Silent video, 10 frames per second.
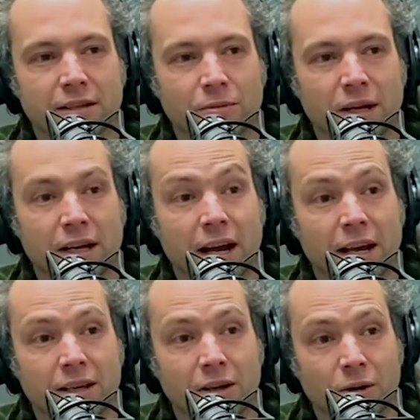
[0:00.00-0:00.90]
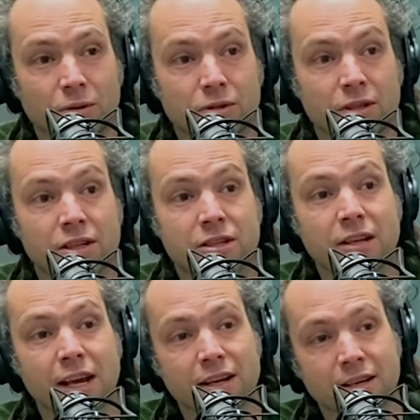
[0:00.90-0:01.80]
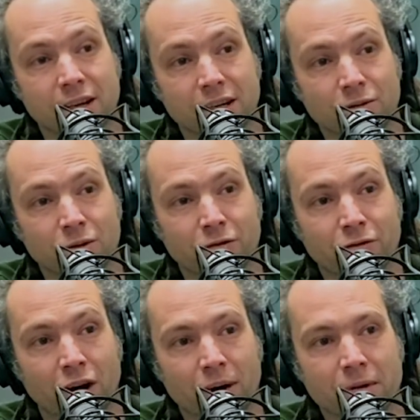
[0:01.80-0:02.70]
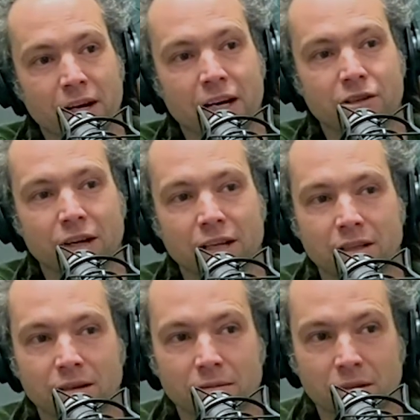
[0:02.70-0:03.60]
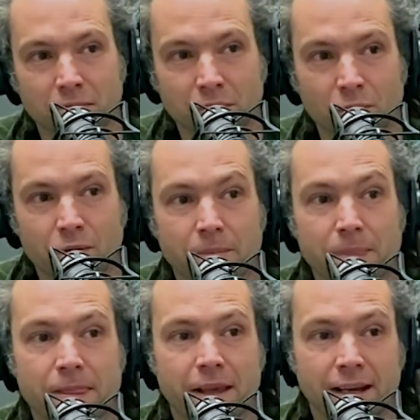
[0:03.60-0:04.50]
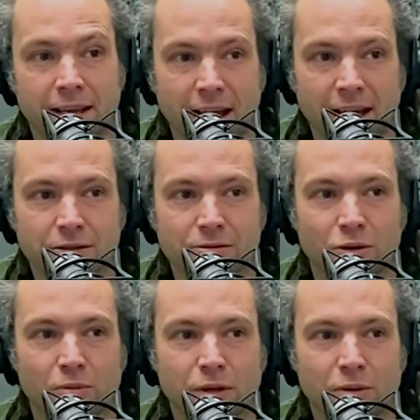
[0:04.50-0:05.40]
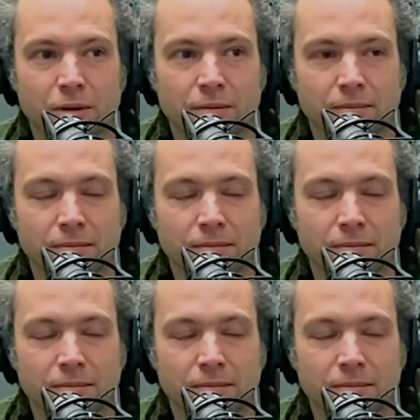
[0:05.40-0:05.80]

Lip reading: when I go the second day to the farm and I drink the milk again, the raw milk,